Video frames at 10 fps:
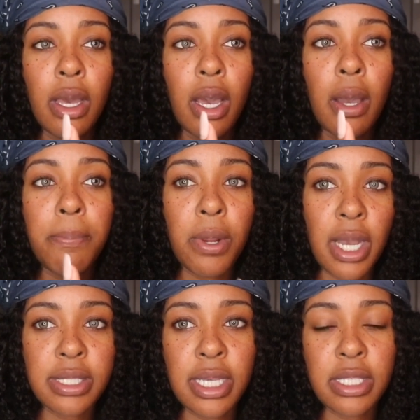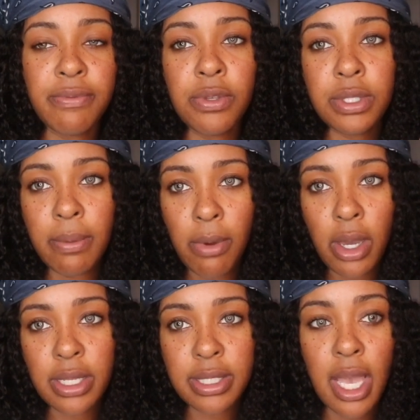process of using the
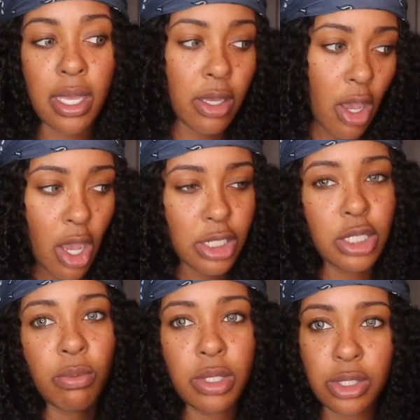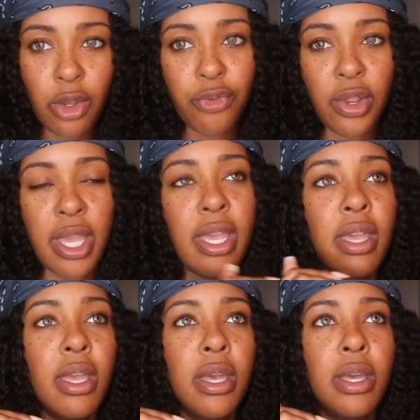Monistat concoction with the sulfur
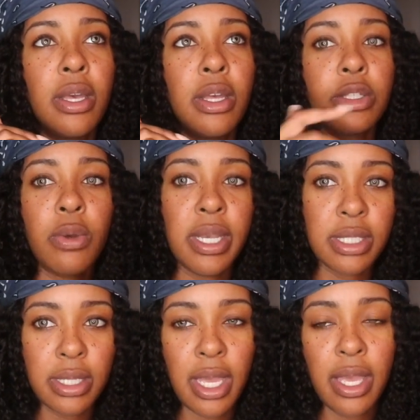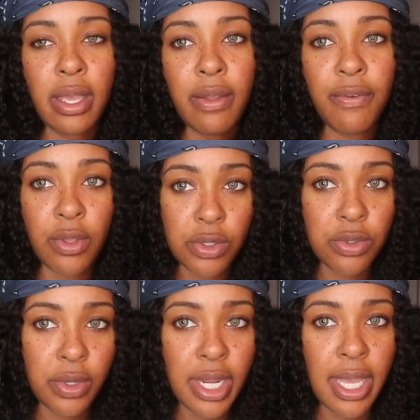8 twice a day for those
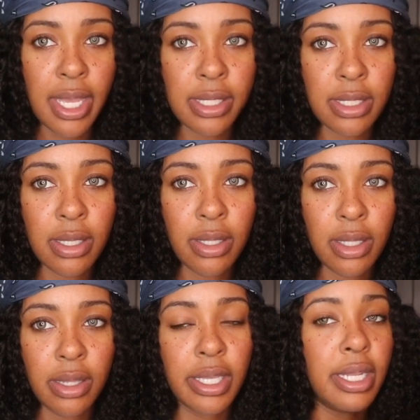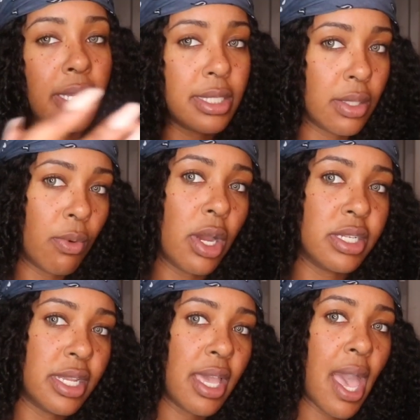3 days leading into the
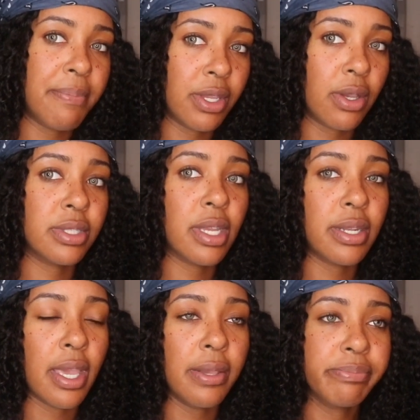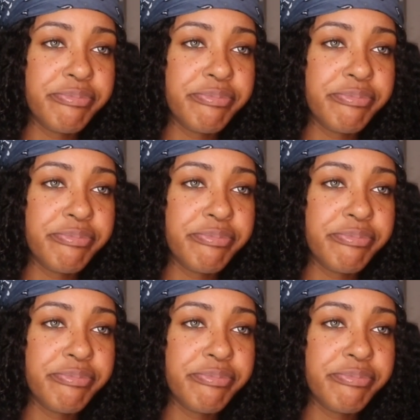wash day happening on Sunday.